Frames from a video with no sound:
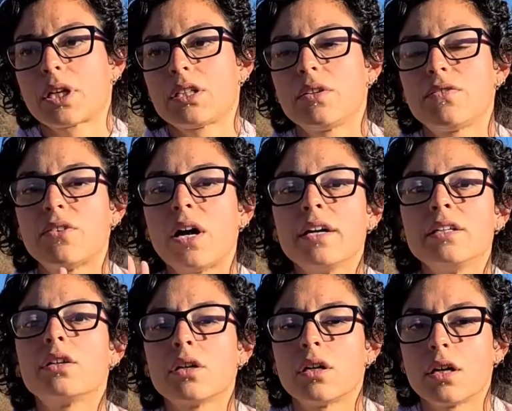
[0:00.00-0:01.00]
to find
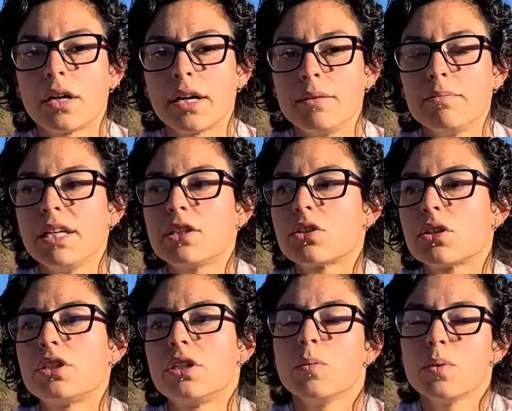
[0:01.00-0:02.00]
her and make sure
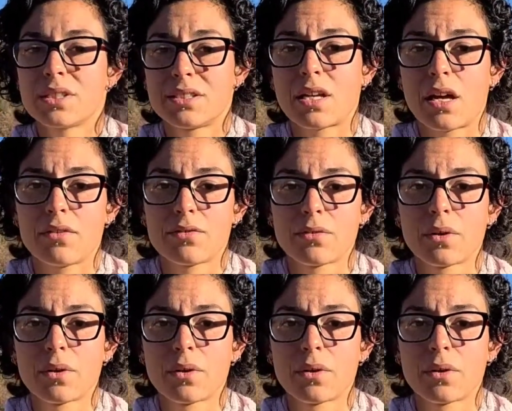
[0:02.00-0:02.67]
she was safe